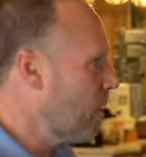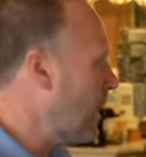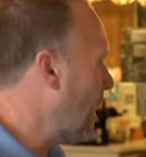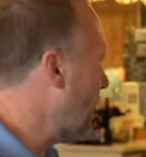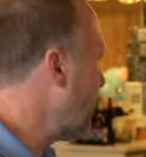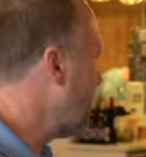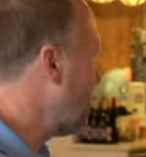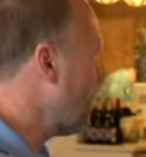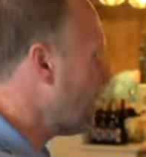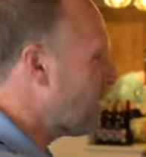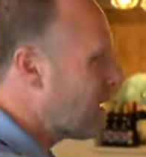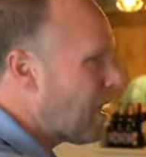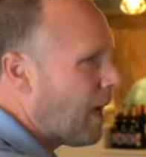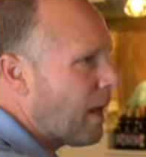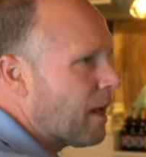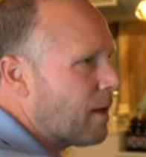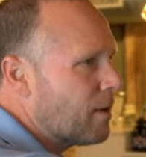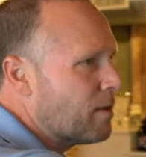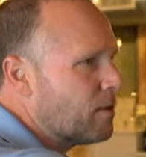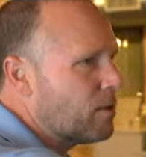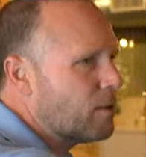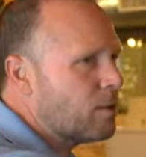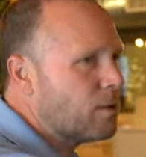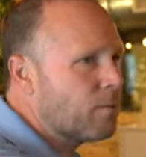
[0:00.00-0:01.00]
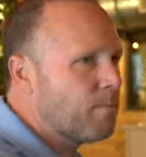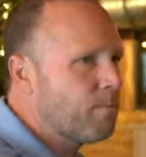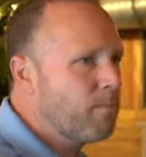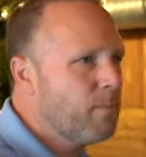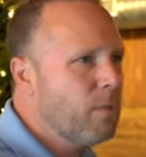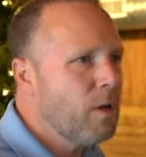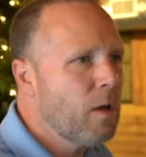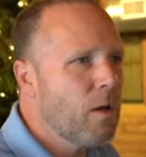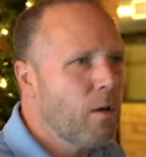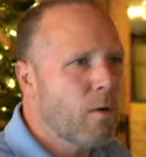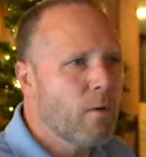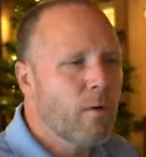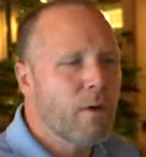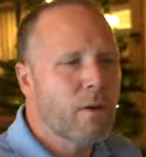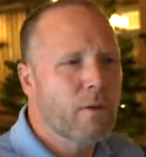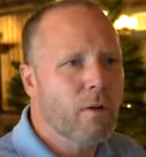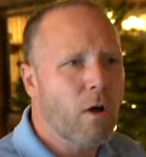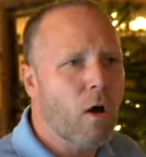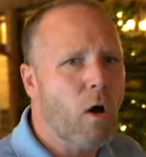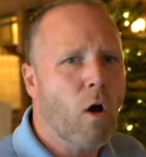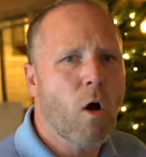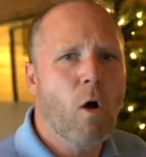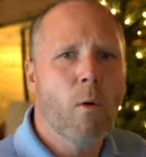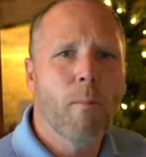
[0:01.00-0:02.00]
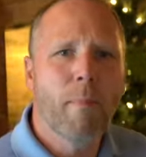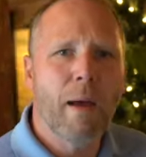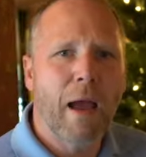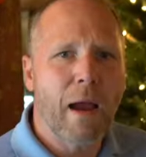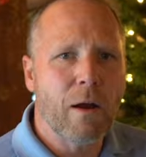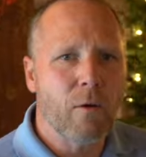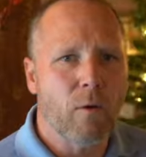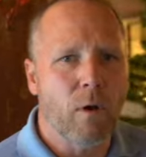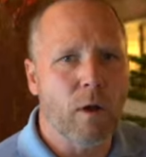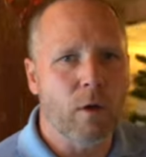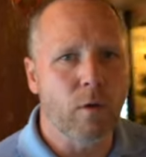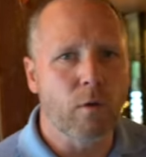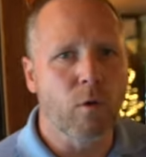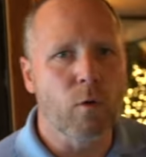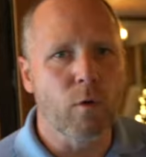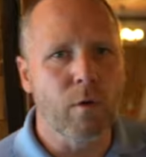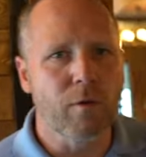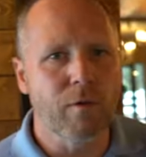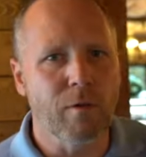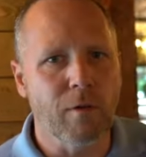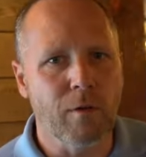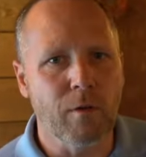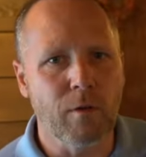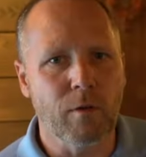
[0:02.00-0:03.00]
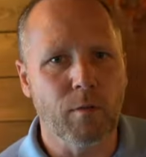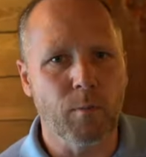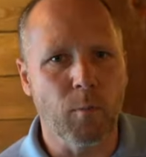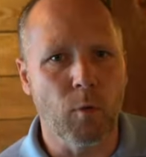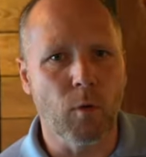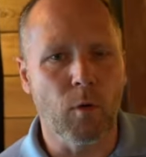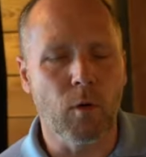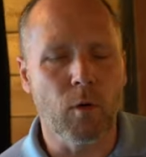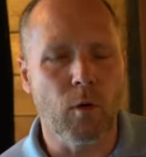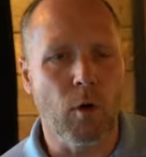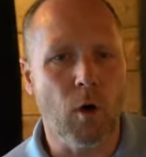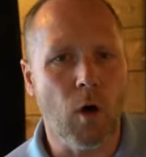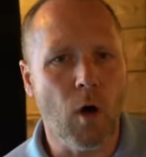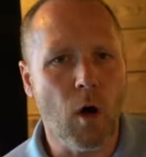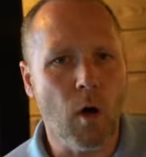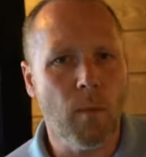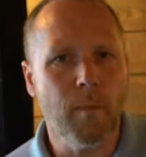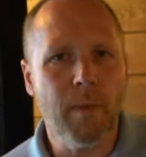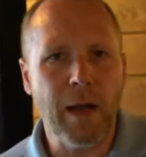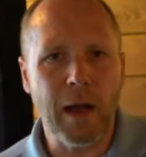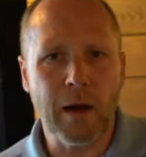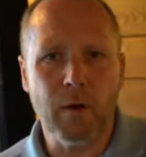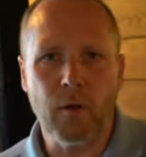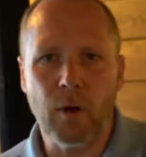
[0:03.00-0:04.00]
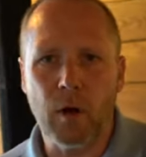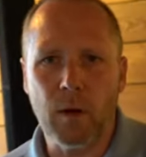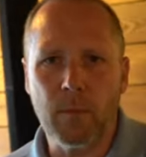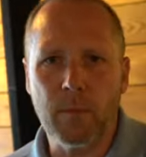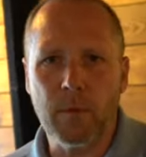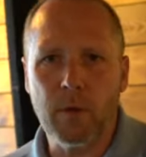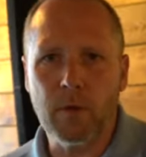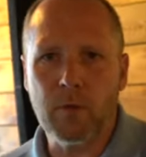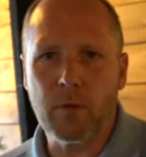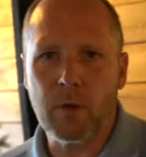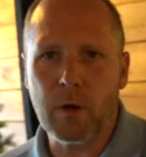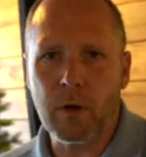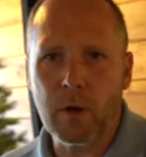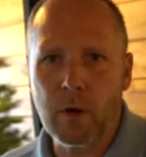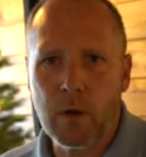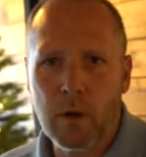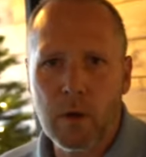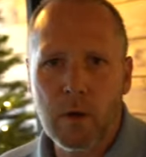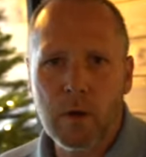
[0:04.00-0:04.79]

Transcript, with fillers: And just kind of just, you know, it's all background noise at this point or all background music.